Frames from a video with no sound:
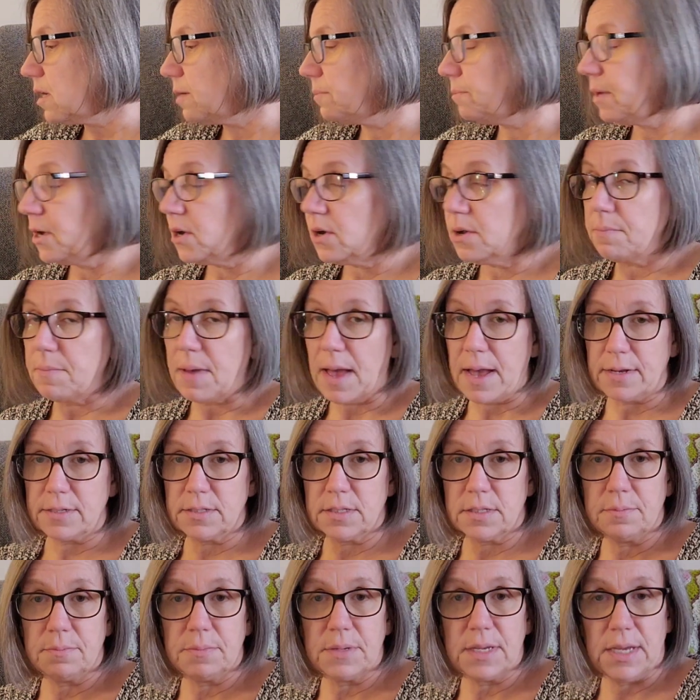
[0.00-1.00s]
a Mary
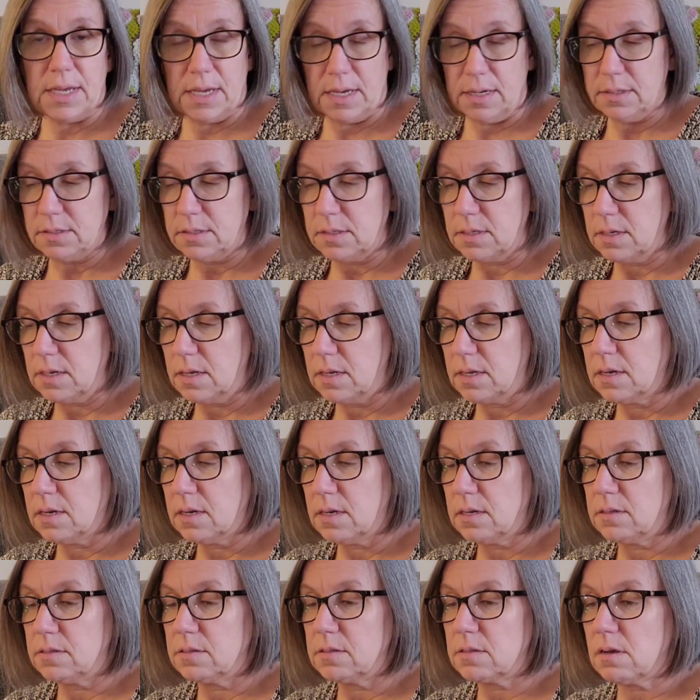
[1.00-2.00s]
Maxim kit and
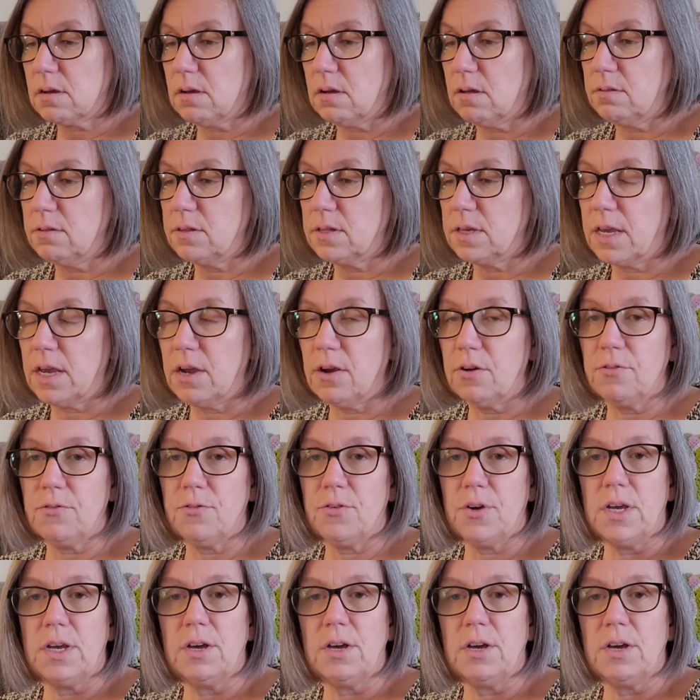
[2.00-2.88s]
it is called the Carefree